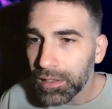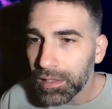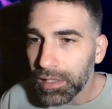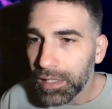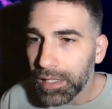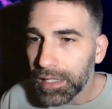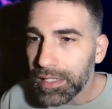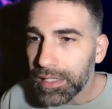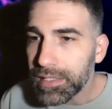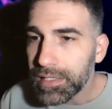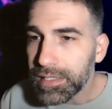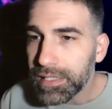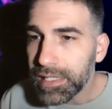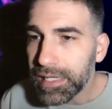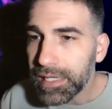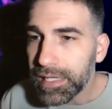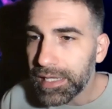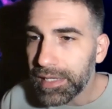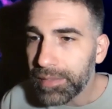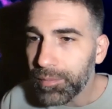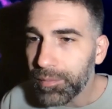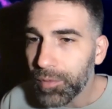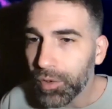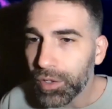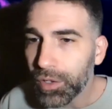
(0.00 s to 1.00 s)
I
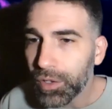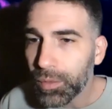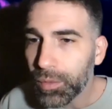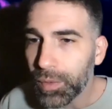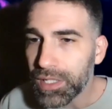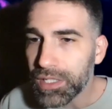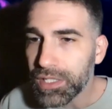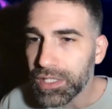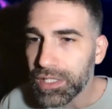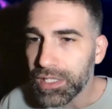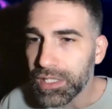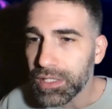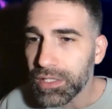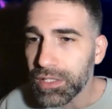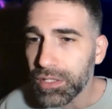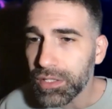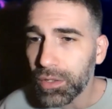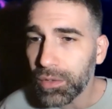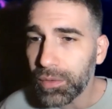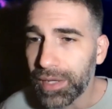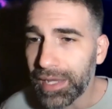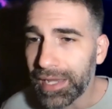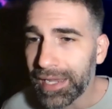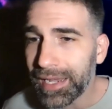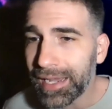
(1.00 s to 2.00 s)
see more questions.
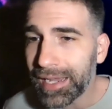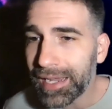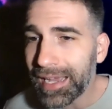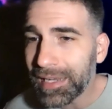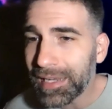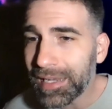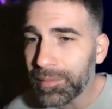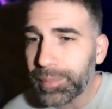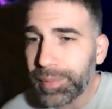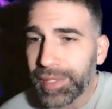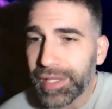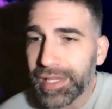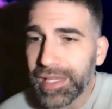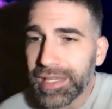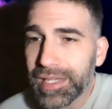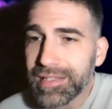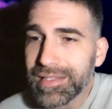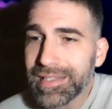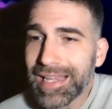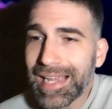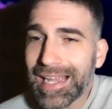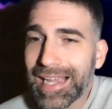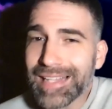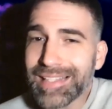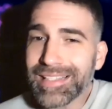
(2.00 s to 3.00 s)
So Ran P
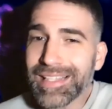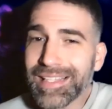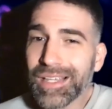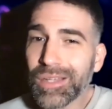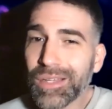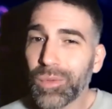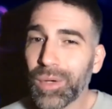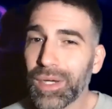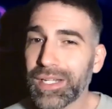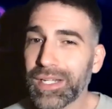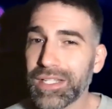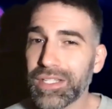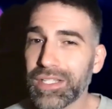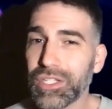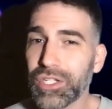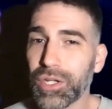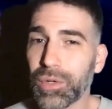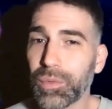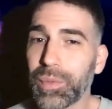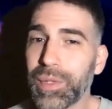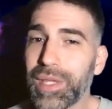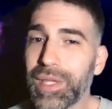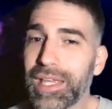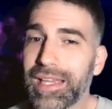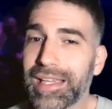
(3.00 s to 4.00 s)
is asking, what is
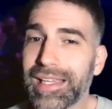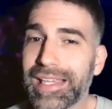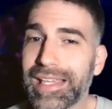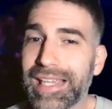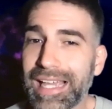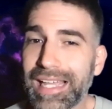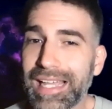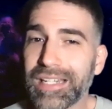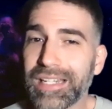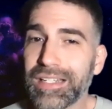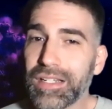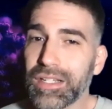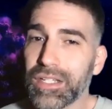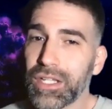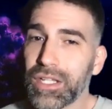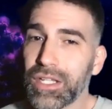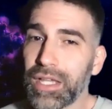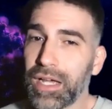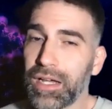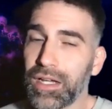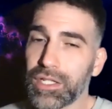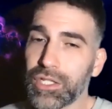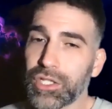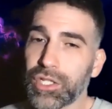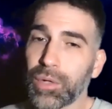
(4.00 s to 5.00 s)
Shawi again?
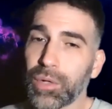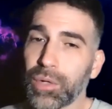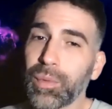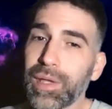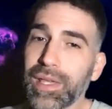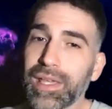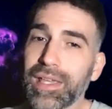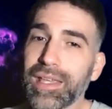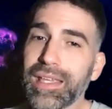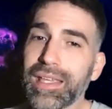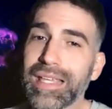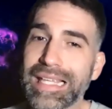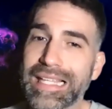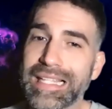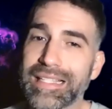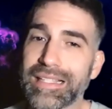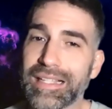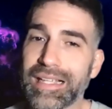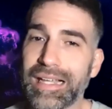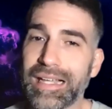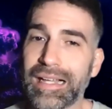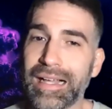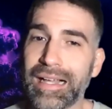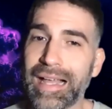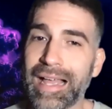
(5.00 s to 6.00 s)
Shawi is
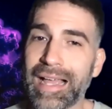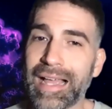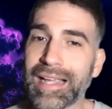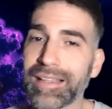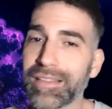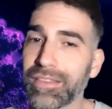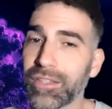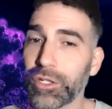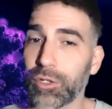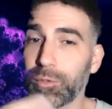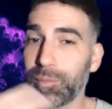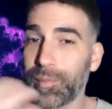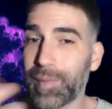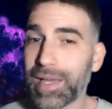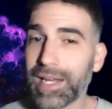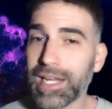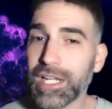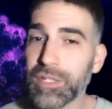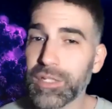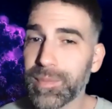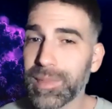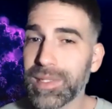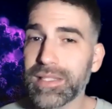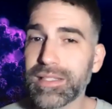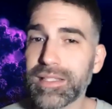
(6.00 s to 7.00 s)
a hackathon
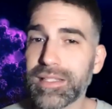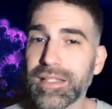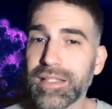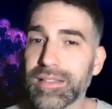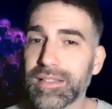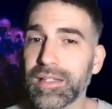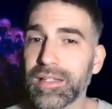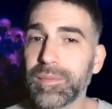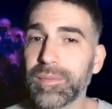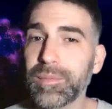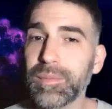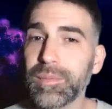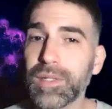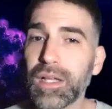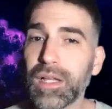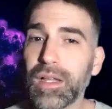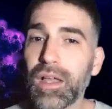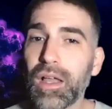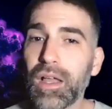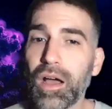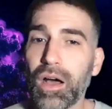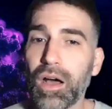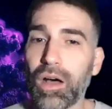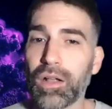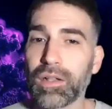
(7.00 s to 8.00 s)
management system.
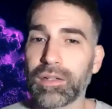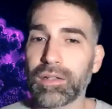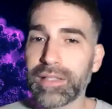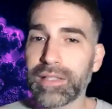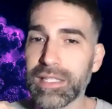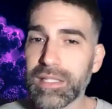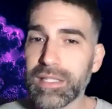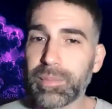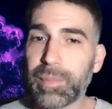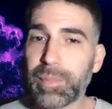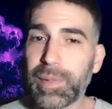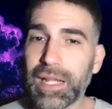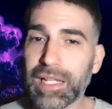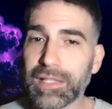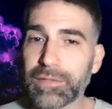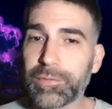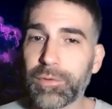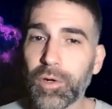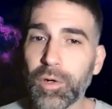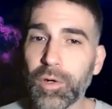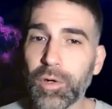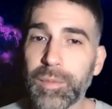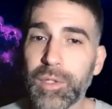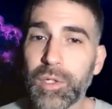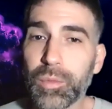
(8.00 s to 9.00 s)
On this
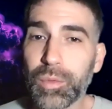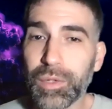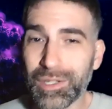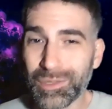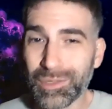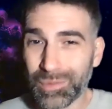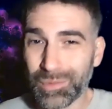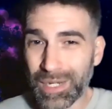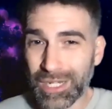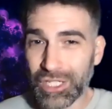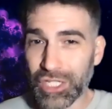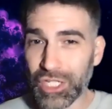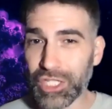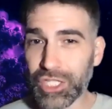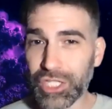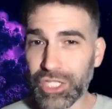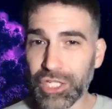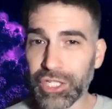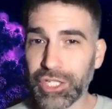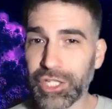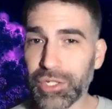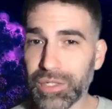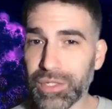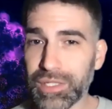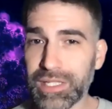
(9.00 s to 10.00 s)
platform, you will register
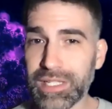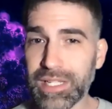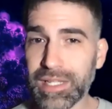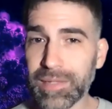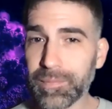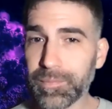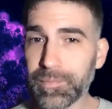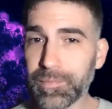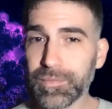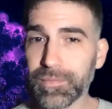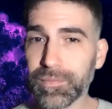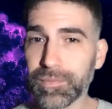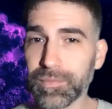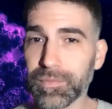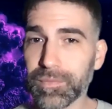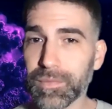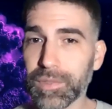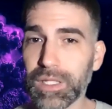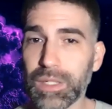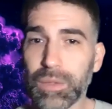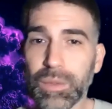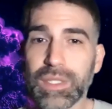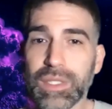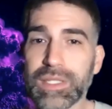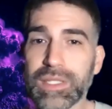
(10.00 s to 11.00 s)
your team.
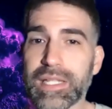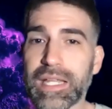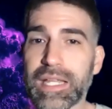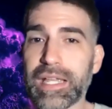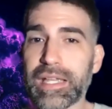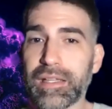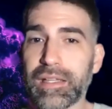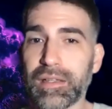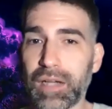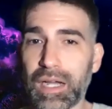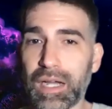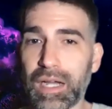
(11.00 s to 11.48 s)
You will say,